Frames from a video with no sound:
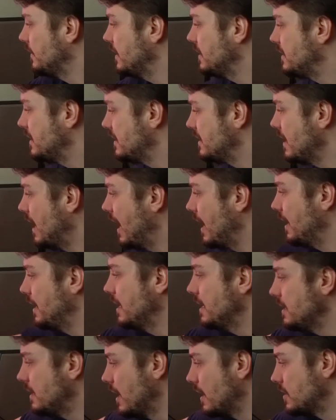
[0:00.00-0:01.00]
This is
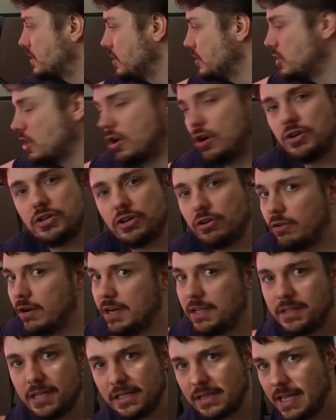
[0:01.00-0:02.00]
not an induction
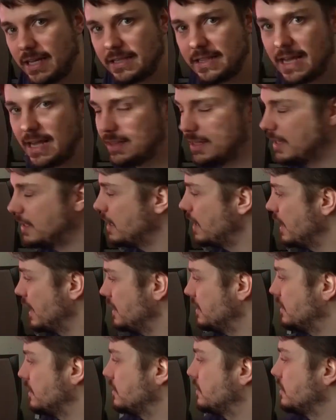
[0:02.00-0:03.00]
charger or anything like that, like
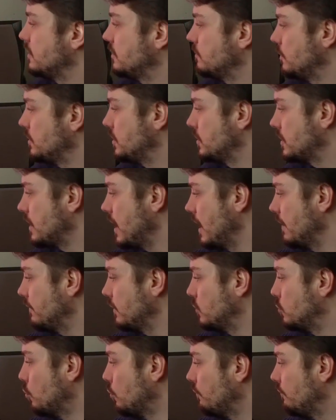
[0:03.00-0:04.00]
on Asus's, which is
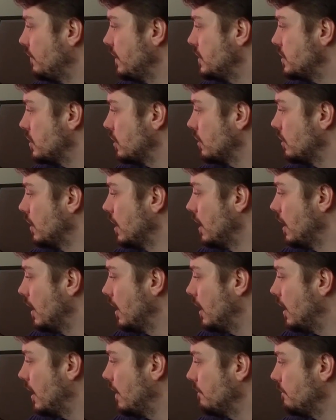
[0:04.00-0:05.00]
kind of a cool feature.
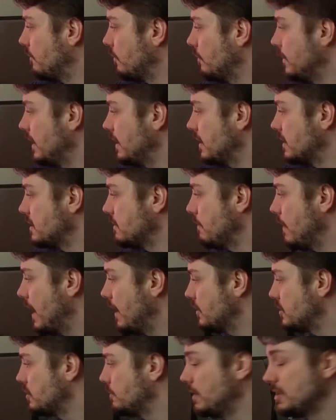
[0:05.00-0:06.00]
For me, it doesn't
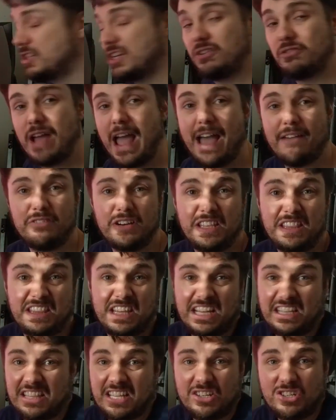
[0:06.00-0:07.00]
matter so much. I don't have
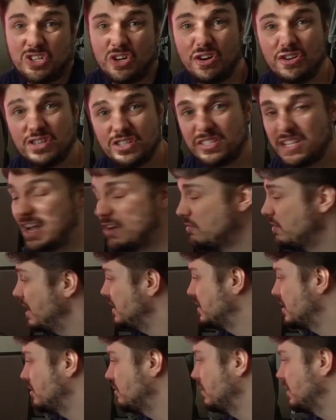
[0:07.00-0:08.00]
anything that charges that
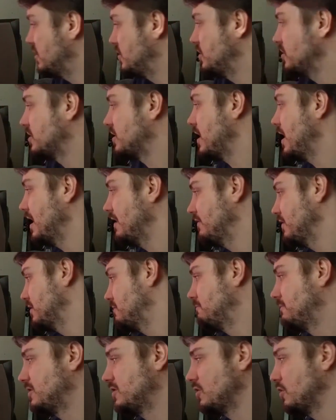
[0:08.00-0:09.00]
way, so it's just kind
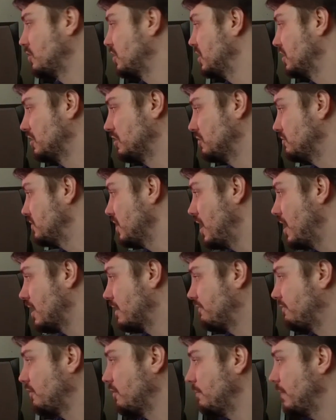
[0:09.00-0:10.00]
of a circular
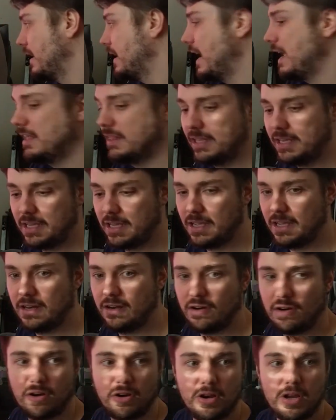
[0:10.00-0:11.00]
dock for my
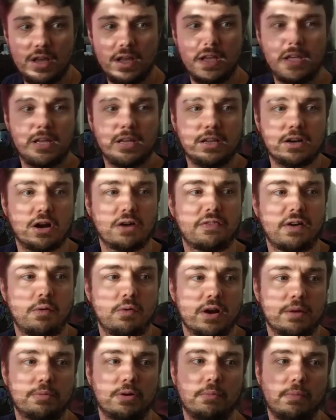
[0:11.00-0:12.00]
Alien, or
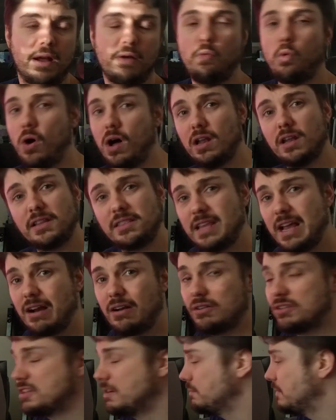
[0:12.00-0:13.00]
if I want to put my wallet
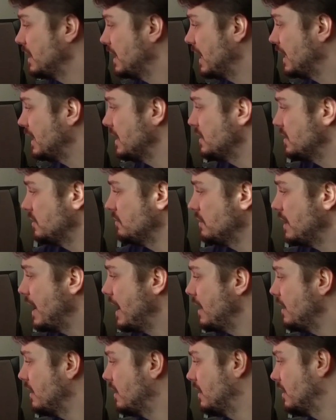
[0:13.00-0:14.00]
there or something, I can do
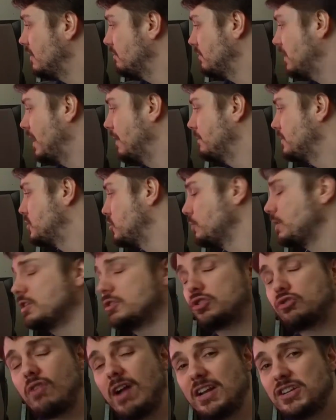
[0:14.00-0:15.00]
that. I'm
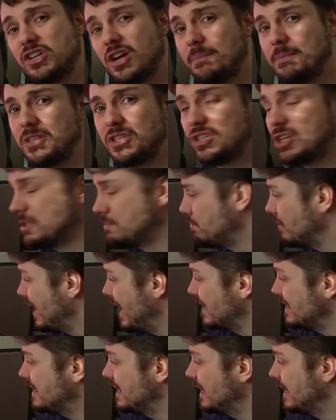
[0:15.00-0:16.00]
assuming it'll scratch up. It's just
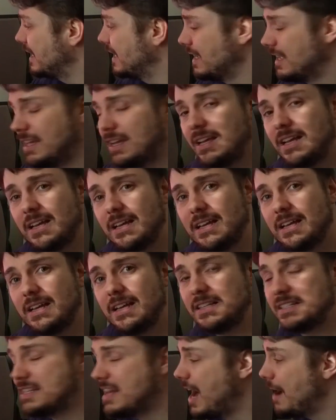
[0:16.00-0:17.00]
plastic.
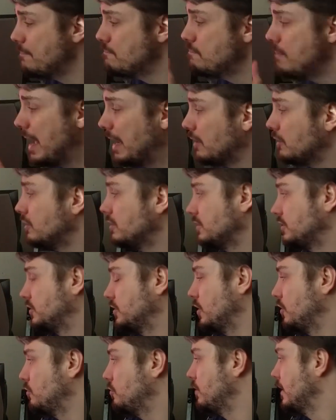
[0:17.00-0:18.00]
It's not metal.
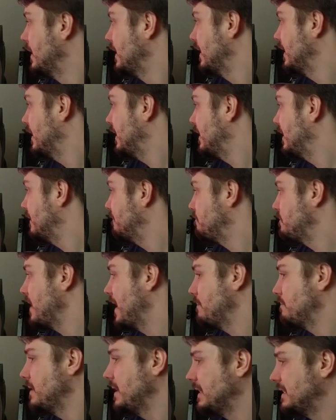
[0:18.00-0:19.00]
So
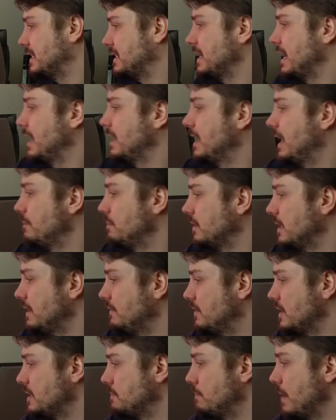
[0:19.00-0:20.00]
that being said, I
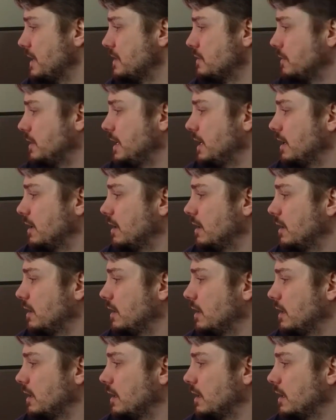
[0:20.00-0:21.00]
believe this bezel
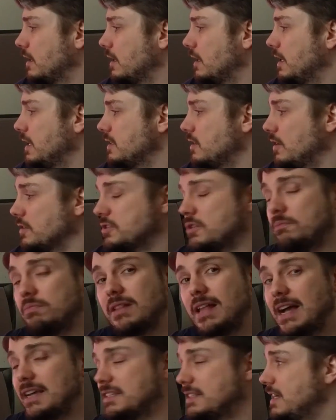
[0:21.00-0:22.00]
here is
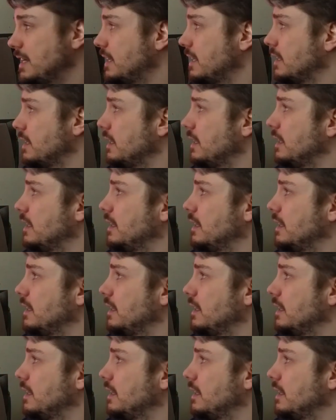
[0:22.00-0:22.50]
also plastic.